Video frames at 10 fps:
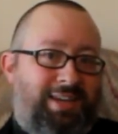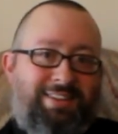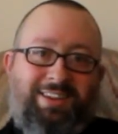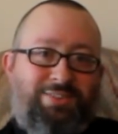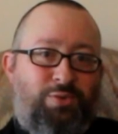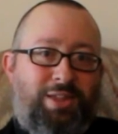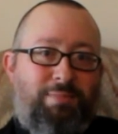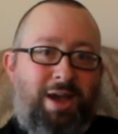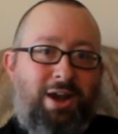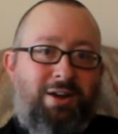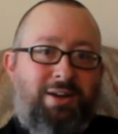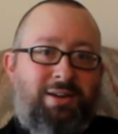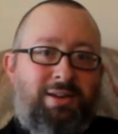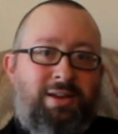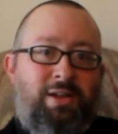it doesn't really matter.
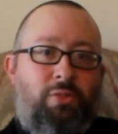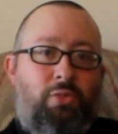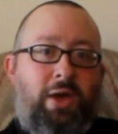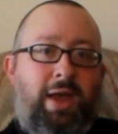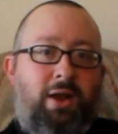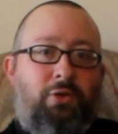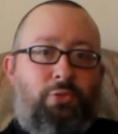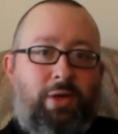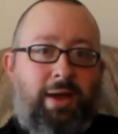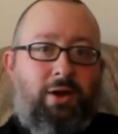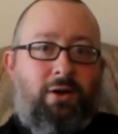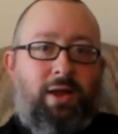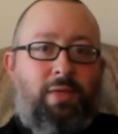They are there